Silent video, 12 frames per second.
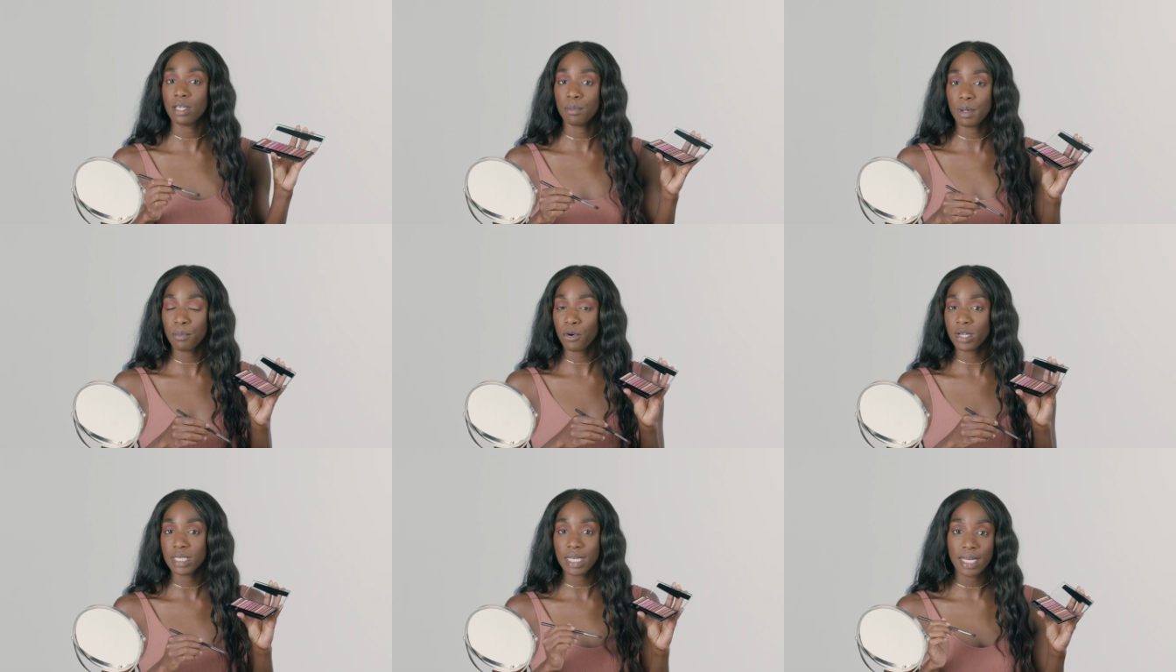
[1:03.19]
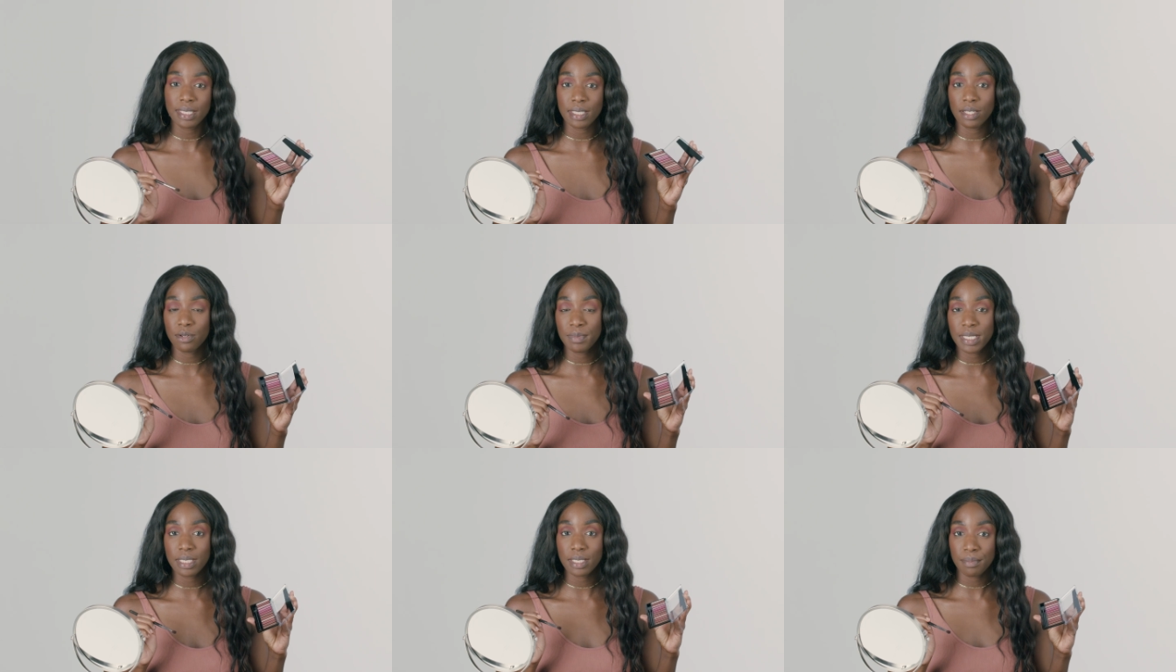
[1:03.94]
a little bit more intense, a little
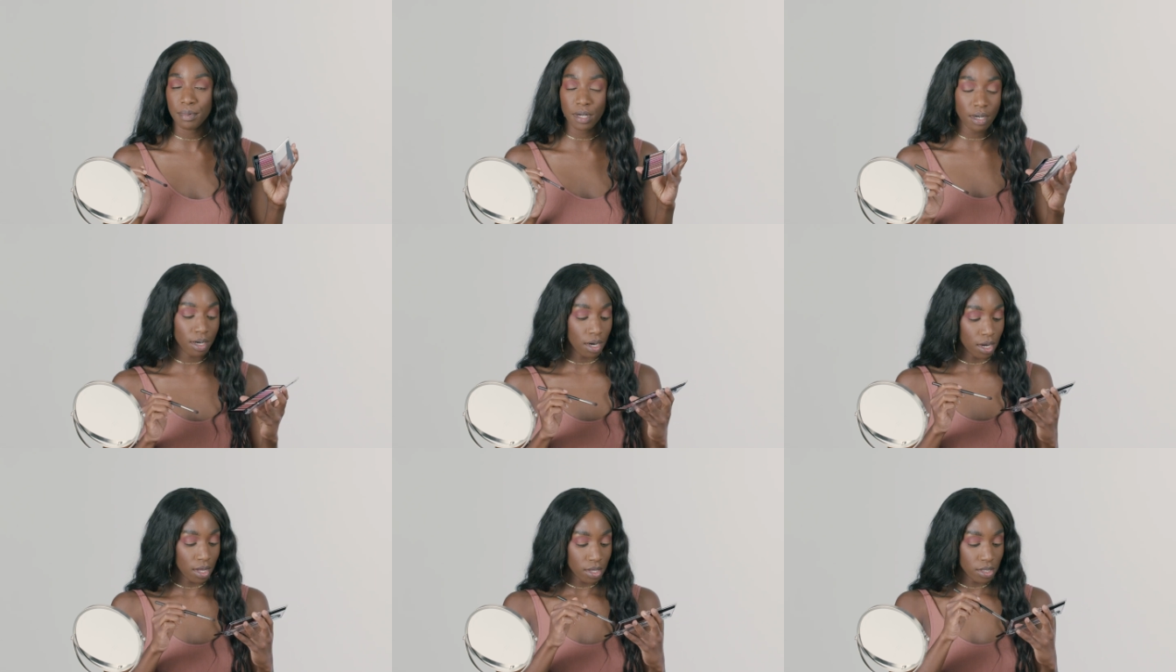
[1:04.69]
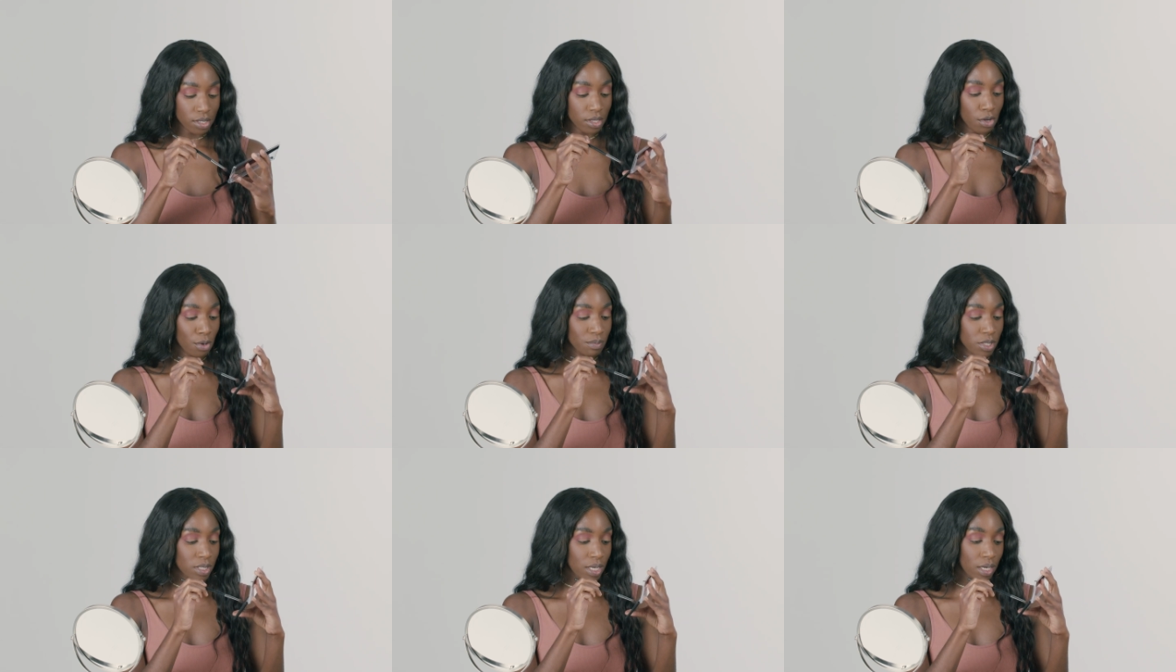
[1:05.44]
bit deeper. So I'm
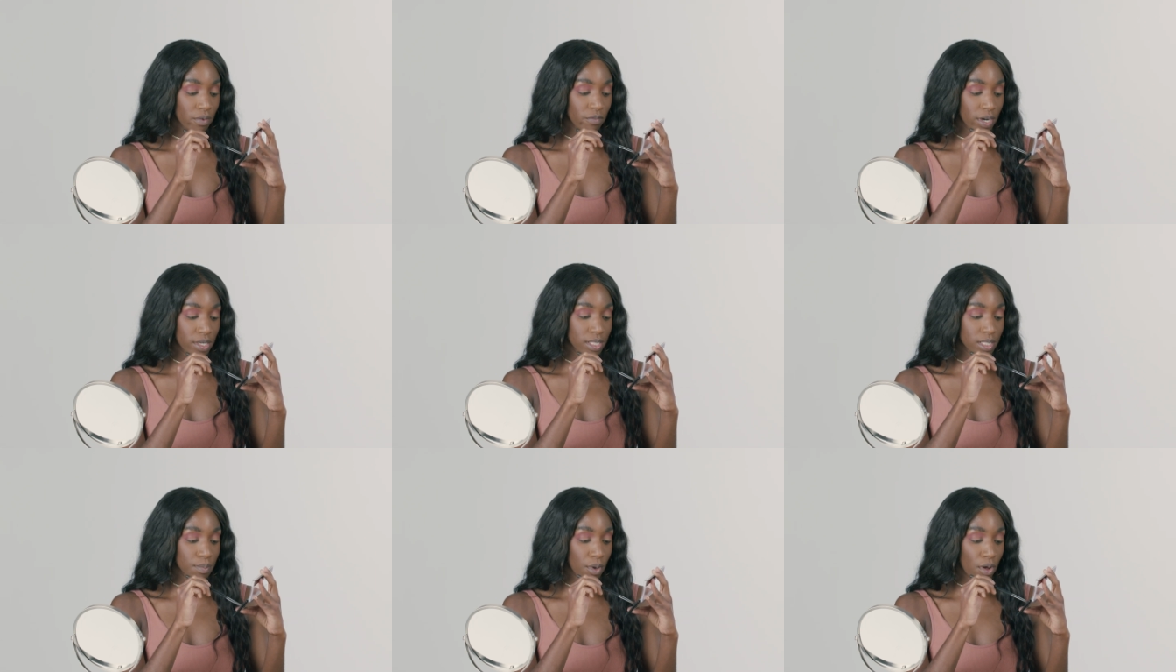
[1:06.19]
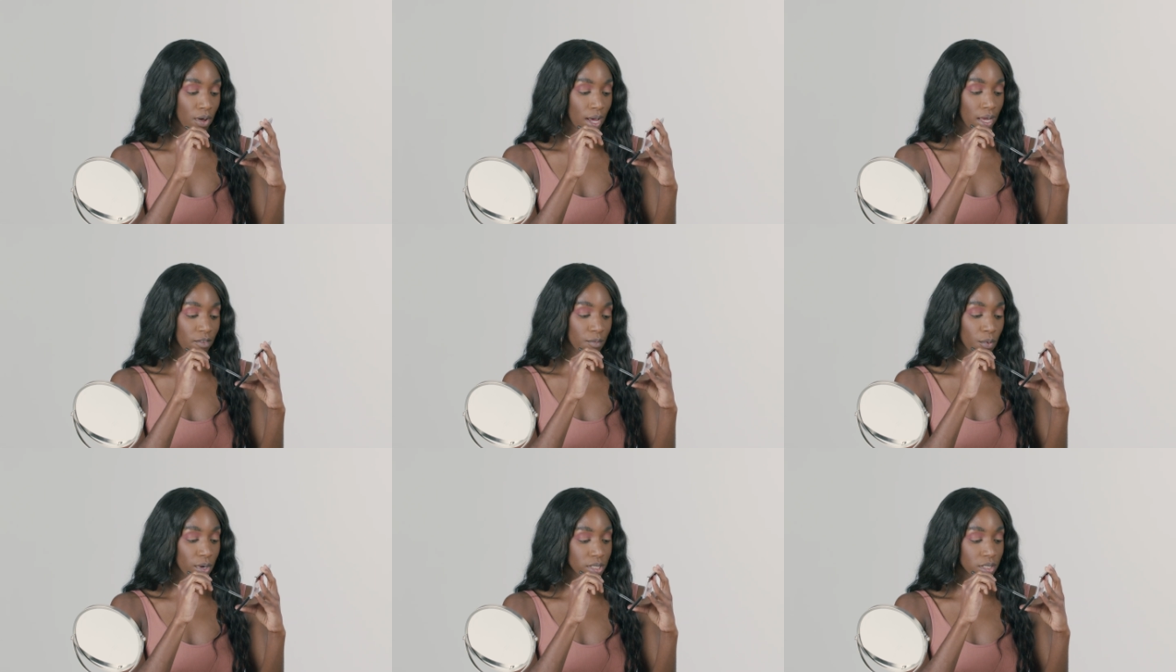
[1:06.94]
just taking a very small kind of
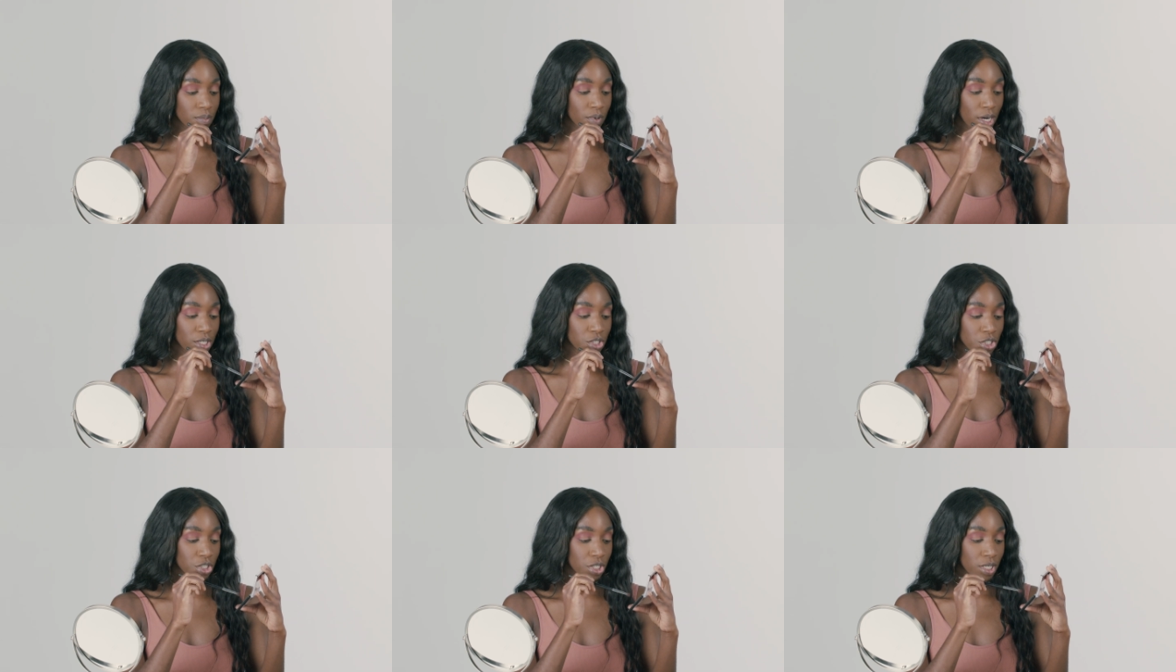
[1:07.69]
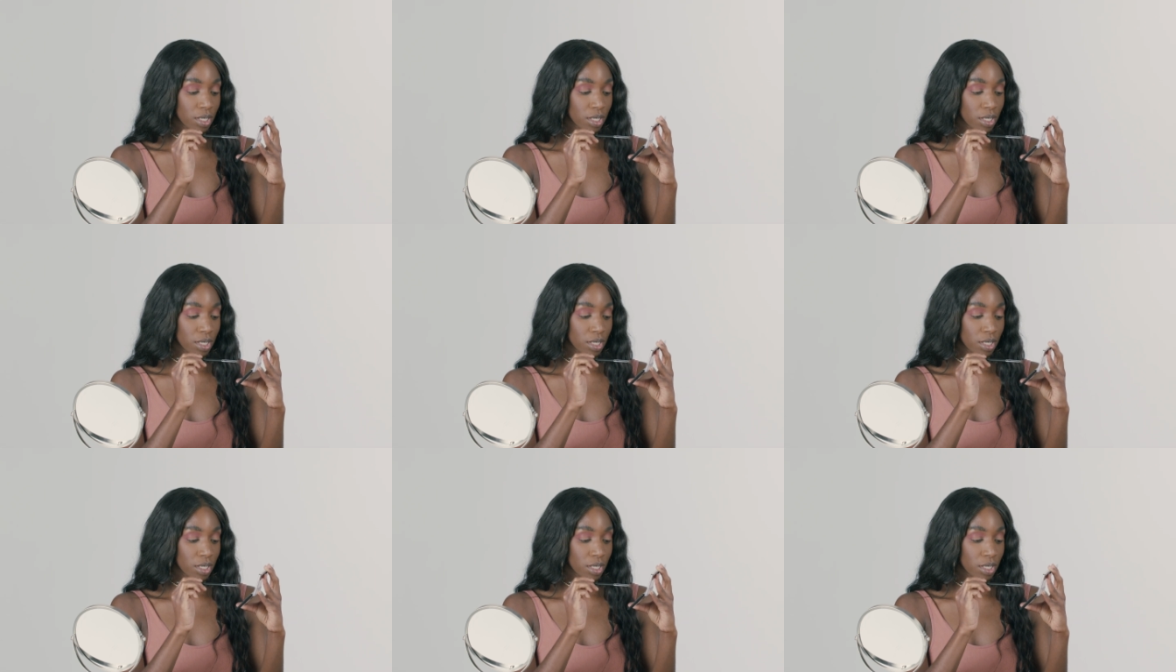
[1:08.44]
pointed brush